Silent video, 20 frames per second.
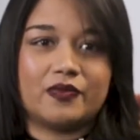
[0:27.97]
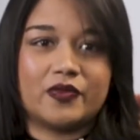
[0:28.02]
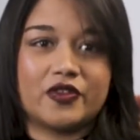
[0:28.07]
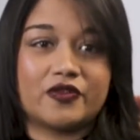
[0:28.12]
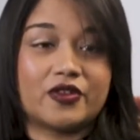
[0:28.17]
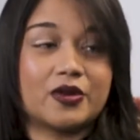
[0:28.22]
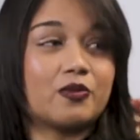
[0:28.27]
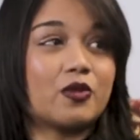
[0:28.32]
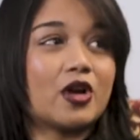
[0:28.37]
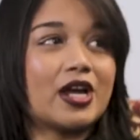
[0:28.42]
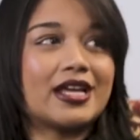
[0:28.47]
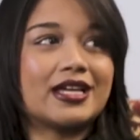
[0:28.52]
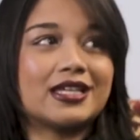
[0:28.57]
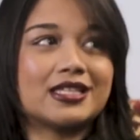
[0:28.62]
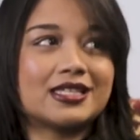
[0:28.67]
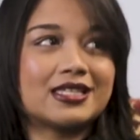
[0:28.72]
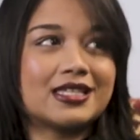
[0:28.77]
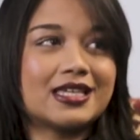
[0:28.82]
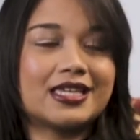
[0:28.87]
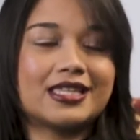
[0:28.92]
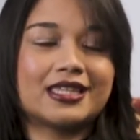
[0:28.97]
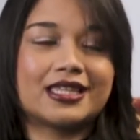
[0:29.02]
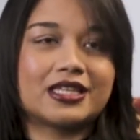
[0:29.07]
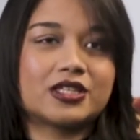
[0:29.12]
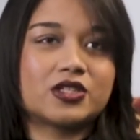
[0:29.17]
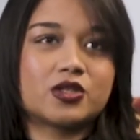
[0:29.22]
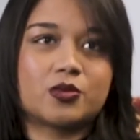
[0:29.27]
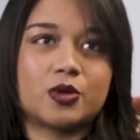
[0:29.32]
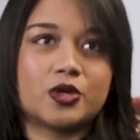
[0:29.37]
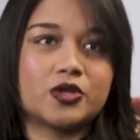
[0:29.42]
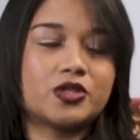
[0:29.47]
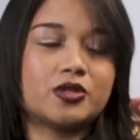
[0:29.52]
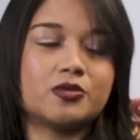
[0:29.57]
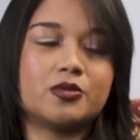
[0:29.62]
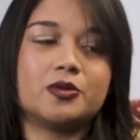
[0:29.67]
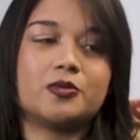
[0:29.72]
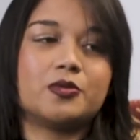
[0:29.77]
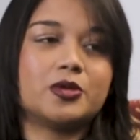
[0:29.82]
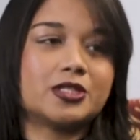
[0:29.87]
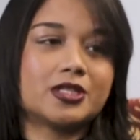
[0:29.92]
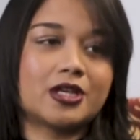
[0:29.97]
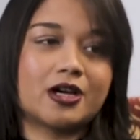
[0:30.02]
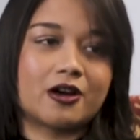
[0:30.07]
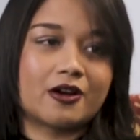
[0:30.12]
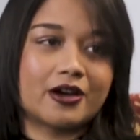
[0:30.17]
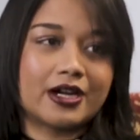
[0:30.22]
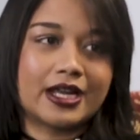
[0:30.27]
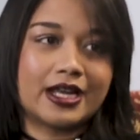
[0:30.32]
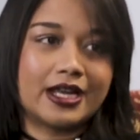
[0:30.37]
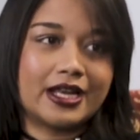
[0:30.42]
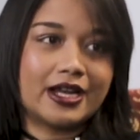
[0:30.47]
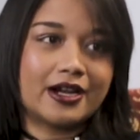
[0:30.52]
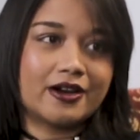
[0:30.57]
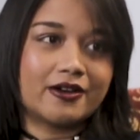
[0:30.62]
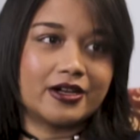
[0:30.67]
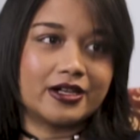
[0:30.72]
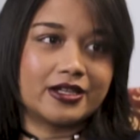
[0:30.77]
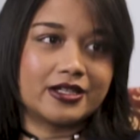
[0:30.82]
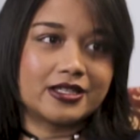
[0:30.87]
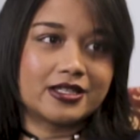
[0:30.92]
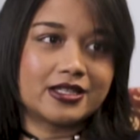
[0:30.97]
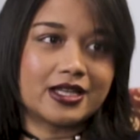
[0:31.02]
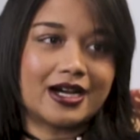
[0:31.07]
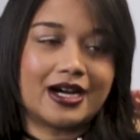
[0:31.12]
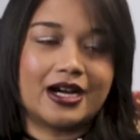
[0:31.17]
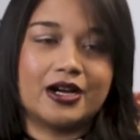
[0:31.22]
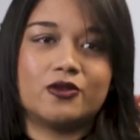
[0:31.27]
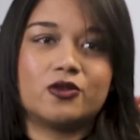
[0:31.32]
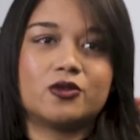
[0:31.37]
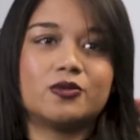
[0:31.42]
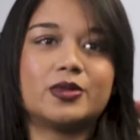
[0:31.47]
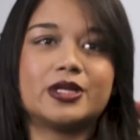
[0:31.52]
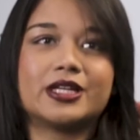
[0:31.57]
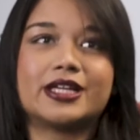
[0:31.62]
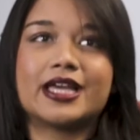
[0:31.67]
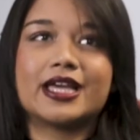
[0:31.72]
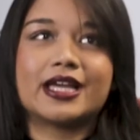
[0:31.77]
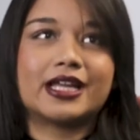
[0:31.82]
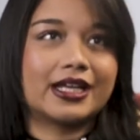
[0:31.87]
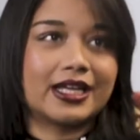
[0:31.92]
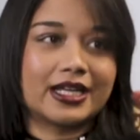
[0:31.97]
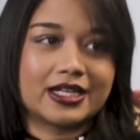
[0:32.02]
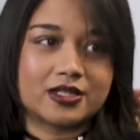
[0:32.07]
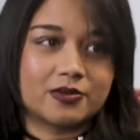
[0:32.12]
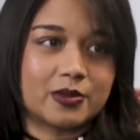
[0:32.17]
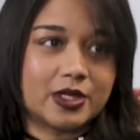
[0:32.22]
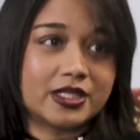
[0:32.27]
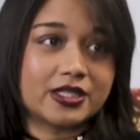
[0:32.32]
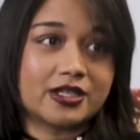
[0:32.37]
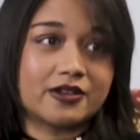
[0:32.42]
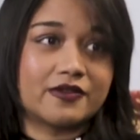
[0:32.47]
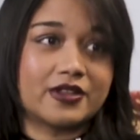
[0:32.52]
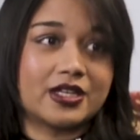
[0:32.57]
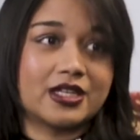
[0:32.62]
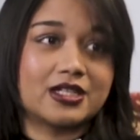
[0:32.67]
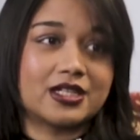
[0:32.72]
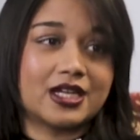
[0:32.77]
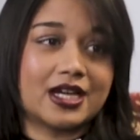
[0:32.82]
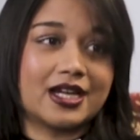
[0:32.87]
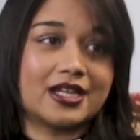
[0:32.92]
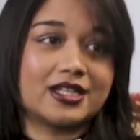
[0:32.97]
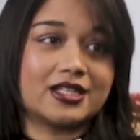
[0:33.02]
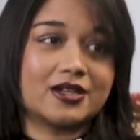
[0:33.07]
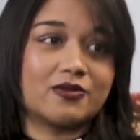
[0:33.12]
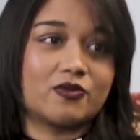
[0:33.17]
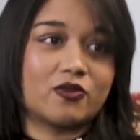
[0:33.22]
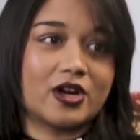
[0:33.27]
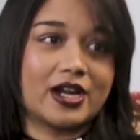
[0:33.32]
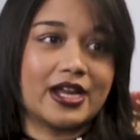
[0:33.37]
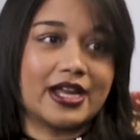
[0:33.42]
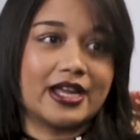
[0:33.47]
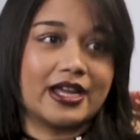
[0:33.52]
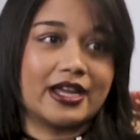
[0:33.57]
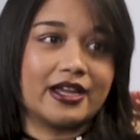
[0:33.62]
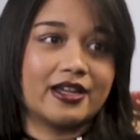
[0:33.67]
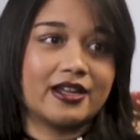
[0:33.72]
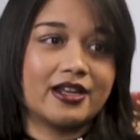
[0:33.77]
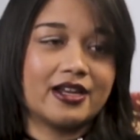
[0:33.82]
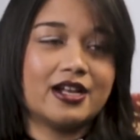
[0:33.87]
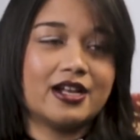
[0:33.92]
If I'm writing a scene that's supposed to be bizarre and hilarious, I will be giggling to myself the entire time writing it.